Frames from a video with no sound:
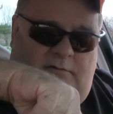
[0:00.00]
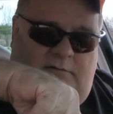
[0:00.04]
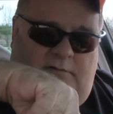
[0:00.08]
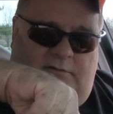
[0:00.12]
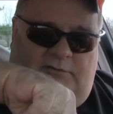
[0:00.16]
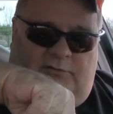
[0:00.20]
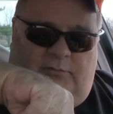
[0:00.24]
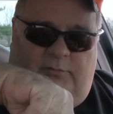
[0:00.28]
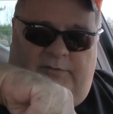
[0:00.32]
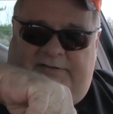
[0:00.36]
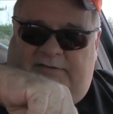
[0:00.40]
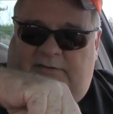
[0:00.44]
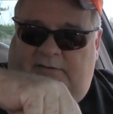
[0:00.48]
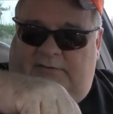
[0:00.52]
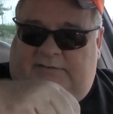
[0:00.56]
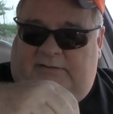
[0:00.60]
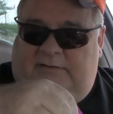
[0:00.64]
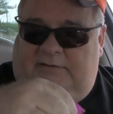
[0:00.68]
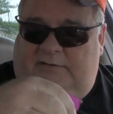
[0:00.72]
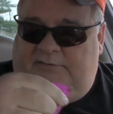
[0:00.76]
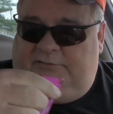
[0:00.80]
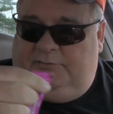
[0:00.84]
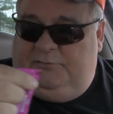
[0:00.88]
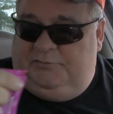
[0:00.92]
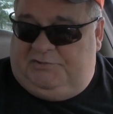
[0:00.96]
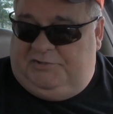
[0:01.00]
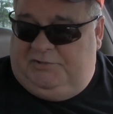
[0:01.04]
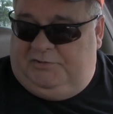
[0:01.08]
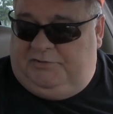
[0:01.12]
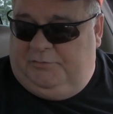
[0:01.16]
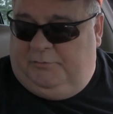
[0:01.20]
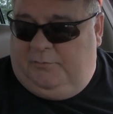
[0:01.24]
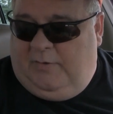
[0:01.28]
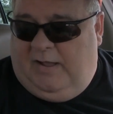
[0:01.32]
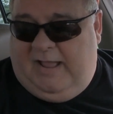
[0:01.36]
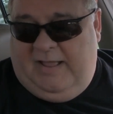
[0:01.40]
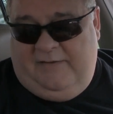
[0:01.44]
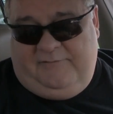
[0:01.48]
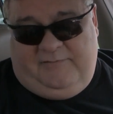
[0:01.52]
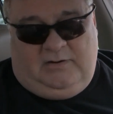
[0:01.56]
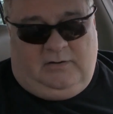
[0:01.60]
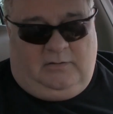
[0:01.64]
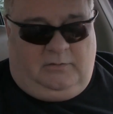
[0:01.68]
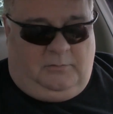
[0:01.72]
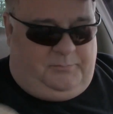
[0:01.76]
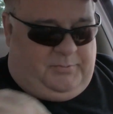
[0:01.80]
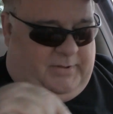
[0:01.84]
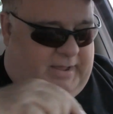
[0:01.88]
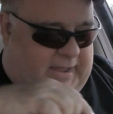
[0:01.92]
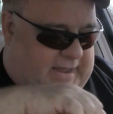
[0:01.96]
soy sauce on the sushi too. I have
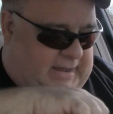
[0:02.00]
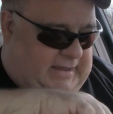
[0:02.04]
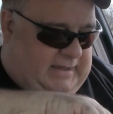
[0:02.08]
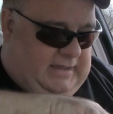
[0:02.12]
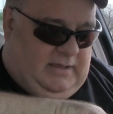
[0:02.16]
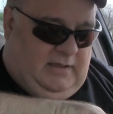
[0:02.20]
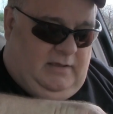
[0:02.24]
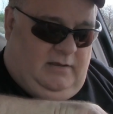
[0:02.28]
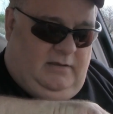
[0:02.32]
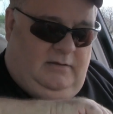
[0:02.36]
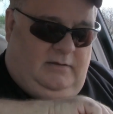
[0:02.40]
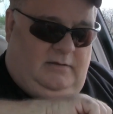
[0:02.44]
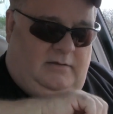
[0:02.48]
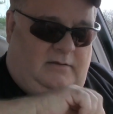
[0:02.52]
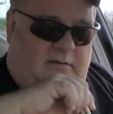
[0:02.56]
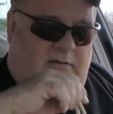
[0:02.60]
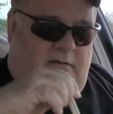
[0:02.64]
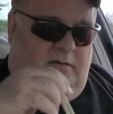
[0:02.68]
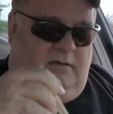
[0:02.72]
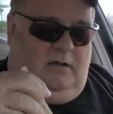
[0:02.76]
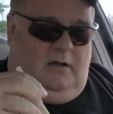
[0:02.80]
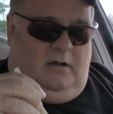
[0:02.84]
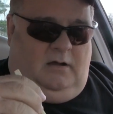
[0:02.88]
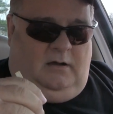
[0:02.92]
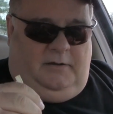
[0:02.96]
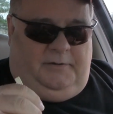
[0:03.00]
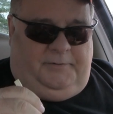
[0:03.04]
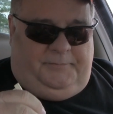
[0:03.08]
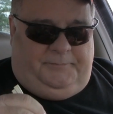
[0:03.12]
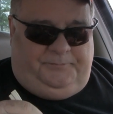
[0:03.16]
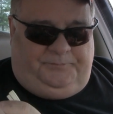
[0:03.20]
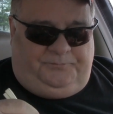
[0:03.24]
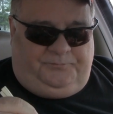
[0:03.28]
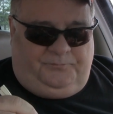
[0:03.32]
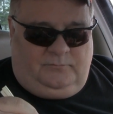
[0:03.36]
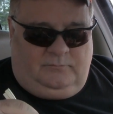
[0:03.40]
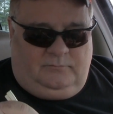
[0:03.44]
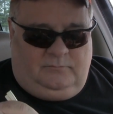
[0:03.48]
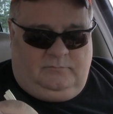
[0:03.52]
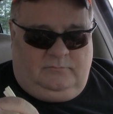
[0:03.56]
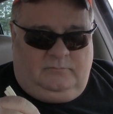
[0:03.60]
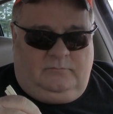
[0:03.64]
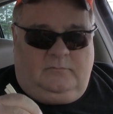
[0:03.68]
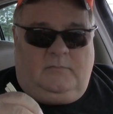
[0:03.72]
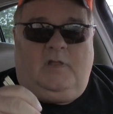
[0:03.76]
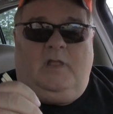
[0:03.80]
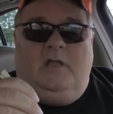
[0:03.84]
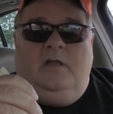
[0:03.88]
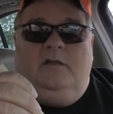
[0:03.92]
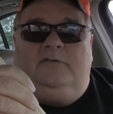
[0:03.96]
another packet. So
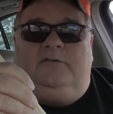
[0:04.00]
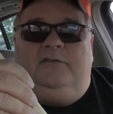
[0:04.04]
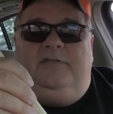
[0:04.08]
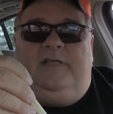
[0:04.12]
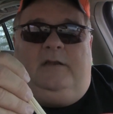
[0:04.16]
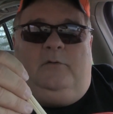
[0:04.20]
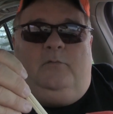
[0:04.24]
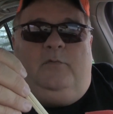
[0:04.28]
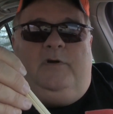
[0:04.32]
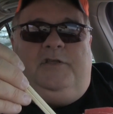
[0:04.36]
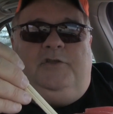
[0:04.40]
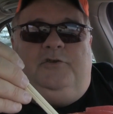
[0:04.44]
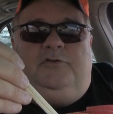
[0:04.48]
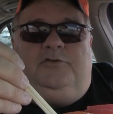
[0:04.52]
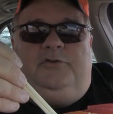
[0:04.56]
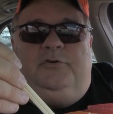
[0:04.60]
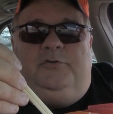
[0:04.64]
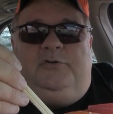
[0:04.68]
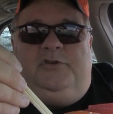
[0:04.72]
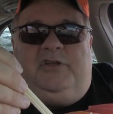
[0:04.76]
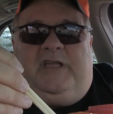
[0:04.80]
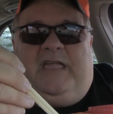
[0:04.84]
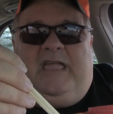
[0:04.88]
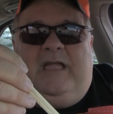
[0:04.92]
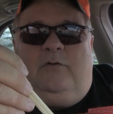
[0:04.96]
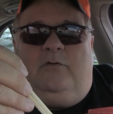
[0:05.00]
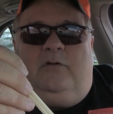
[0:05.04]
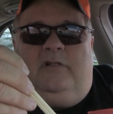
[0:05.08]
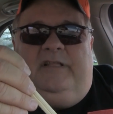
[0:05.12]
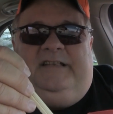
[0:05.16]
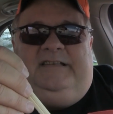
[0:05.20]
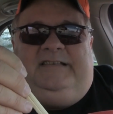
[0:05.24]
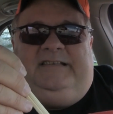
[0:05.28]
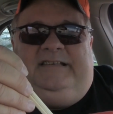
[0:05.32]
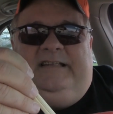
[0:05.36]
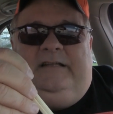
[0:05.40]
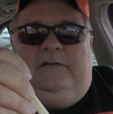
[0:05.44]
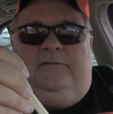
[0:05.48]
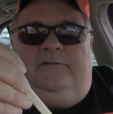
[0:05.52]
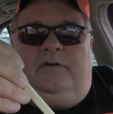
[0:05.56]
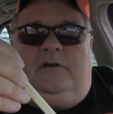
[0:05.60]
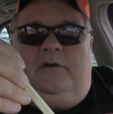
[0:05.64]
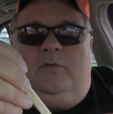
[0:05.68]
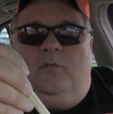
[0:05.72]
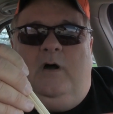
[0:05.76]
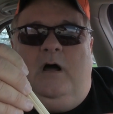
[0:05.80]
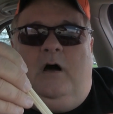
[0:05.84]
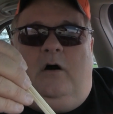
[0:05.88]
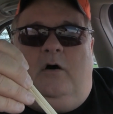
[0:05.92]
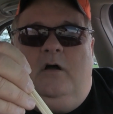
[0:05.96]
then what you do, and you can't really see it very
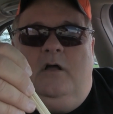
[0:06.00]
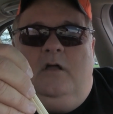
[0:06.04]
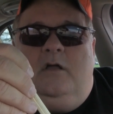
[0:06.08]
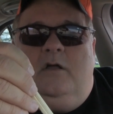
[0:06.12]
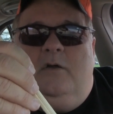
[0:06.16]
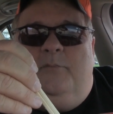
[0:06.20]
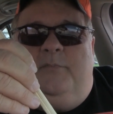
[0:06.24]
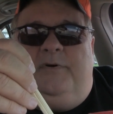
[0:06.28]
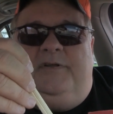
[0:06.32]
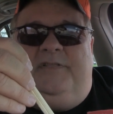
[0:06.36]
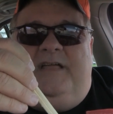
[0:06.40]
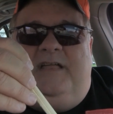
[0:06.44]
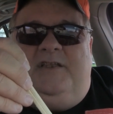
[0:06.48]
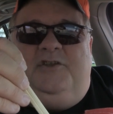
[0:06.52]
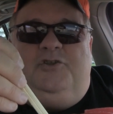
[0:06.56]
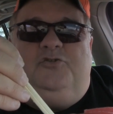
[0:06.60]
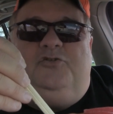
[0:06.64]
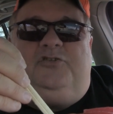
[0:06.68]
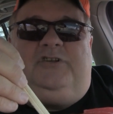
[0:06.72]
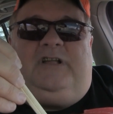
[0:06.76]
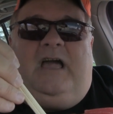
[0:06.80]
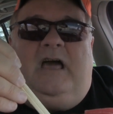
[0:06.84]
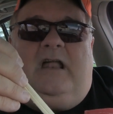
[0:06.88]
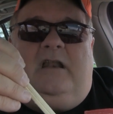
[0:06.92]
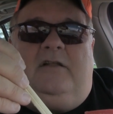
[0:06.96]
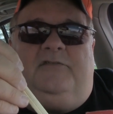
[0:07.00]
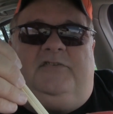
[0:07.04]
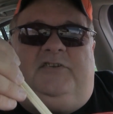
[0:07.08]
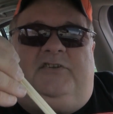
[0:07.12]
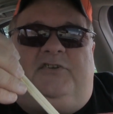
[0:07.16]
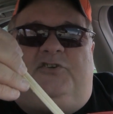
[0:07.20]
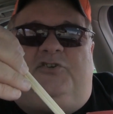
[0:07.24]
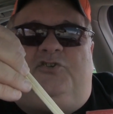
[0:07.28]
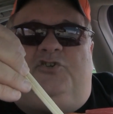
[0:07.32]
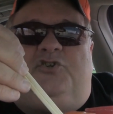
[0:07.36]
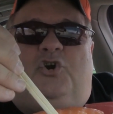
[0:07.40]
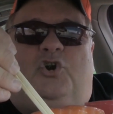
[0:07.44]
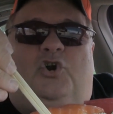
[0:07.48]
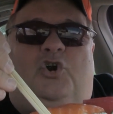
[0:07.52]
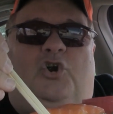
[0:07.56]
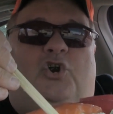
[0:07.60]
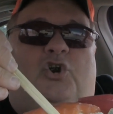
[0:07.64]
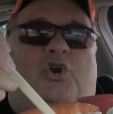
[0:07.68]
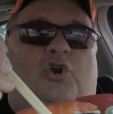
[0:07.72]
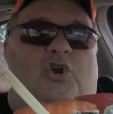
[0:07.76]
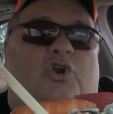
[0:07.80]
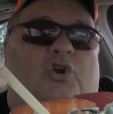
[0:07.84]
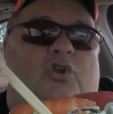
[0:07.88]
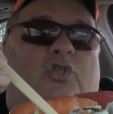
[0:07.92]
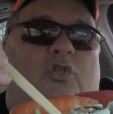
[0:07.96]
well, but then you kind of
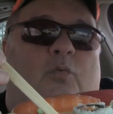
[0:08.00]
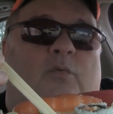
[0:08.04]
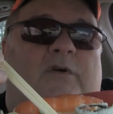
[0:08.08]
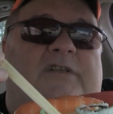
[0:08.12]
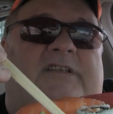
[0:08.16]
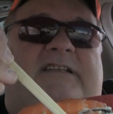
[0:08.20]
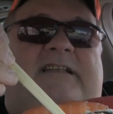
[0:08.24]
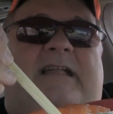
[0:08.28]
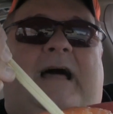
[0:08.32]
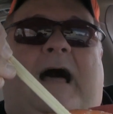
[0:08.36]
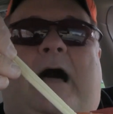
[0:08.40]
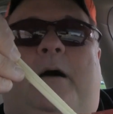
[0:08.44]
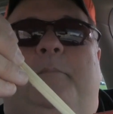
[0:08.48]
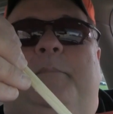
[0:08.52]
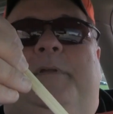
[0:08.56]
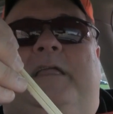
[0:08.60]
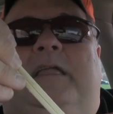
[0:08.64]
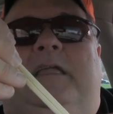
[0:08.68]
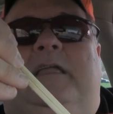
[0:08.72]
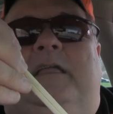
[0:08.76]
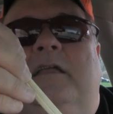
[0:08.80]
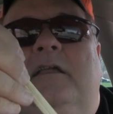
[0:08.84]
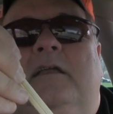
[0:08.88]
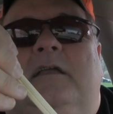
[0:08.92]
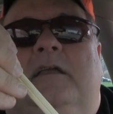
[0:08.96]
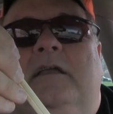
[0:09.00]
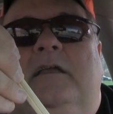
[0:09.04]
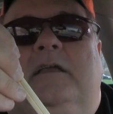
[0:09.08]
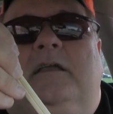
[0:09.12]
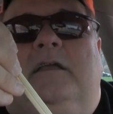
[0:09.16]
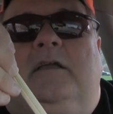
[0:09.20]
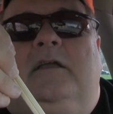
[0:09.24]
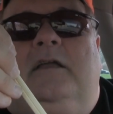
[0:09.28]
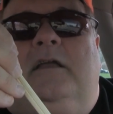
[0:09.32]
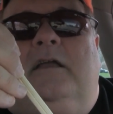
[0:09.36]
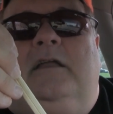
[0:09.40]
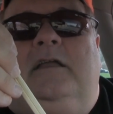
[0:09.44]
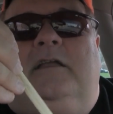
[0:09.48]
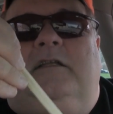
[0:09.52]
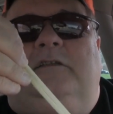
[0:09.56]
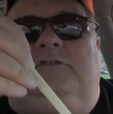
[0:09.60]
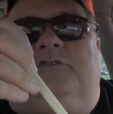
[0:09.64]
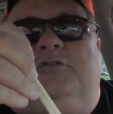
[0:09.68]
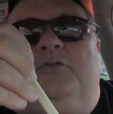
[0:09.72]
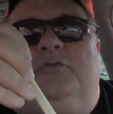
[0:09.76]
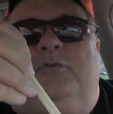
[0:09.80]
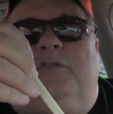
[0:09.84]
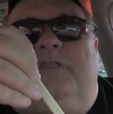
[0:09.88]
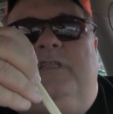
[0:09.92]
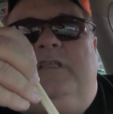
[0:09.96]
stir the wasabi
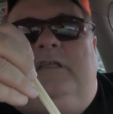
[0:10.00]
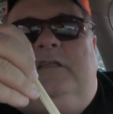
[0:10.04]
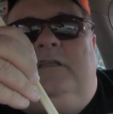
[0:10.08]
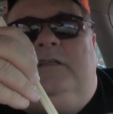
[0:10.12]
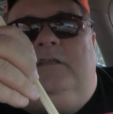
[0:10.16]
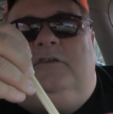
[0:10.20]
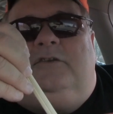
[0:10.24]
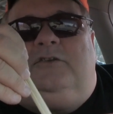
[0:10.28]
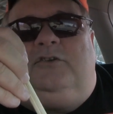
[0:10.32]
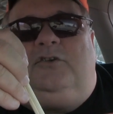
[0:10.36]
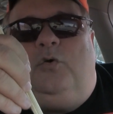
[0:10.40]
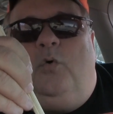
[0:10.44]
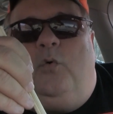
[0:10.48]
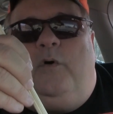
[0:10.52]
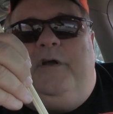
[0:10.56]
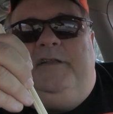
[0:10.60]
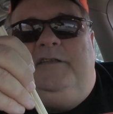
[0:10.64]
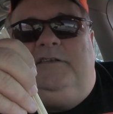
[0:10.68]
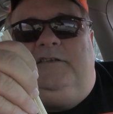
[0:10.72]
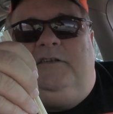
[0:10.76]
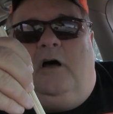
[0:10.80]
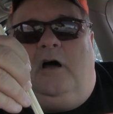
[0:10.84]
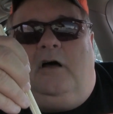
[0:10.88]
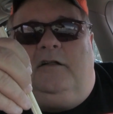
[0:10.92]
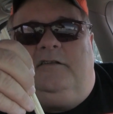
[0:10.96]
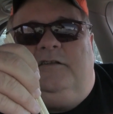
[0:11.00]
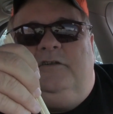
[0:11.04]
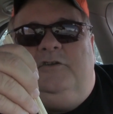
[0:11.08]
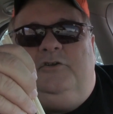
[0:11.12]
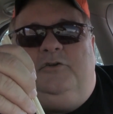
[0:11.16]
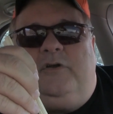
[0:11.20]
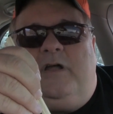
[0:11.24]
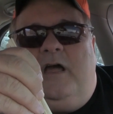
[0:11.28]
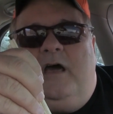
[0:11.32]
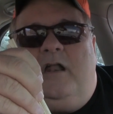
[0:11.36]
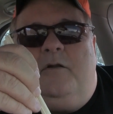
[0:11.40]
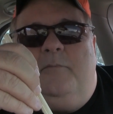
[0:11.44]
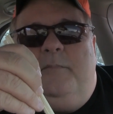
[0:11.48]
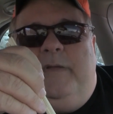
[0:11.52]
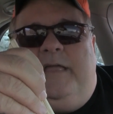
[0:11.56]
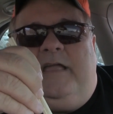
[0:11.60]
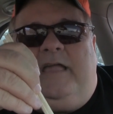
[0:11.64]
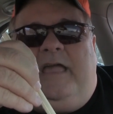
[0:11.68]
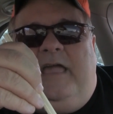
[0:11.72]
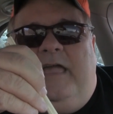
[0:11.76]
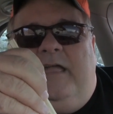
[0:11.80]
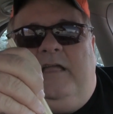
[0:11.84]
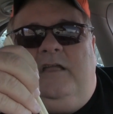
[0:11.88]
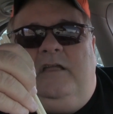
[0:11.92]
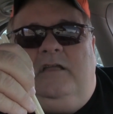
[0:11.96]
into the soy sauce, and you kind of make
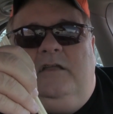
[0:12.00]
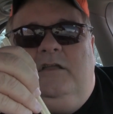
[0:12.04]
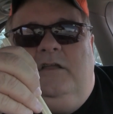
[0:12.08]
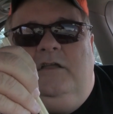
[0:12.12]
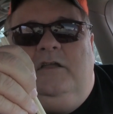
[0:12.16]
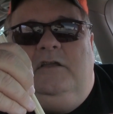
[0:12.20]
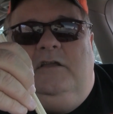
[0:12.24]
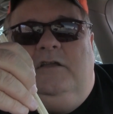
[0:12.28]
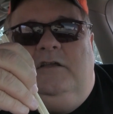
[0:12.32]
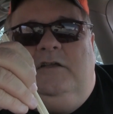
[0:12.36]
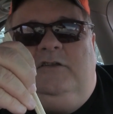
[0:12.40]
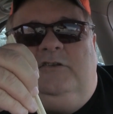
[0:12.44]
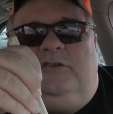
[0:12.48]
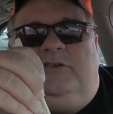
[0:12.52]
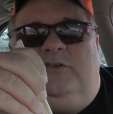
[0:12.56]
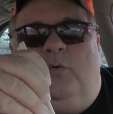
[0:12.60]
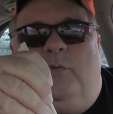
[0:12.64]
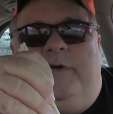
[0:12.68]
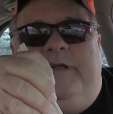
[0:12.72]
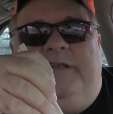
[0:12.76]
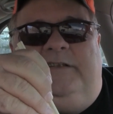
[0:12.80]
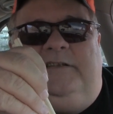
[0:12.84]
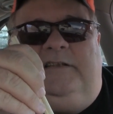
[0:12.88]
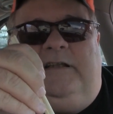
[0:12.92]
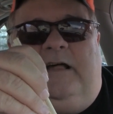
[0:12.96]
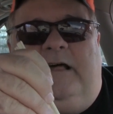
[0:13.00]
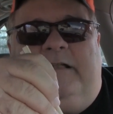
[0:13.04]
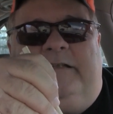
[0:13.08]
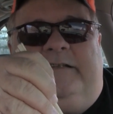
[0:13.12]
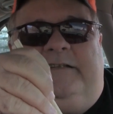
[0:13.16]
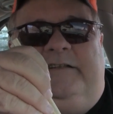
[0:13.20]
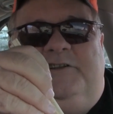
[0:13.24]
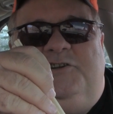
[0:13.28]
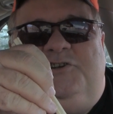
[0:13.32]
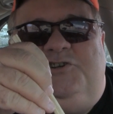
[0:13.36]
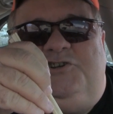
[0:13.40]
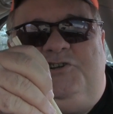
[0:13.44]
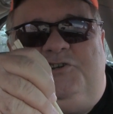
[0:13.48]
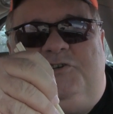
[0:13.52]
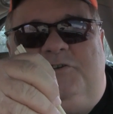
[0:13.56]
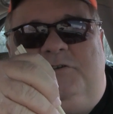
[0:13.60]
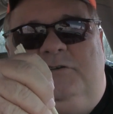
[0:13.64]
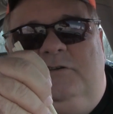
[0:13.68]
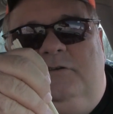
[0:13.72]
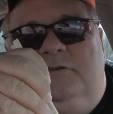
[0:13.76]
a soy sausage,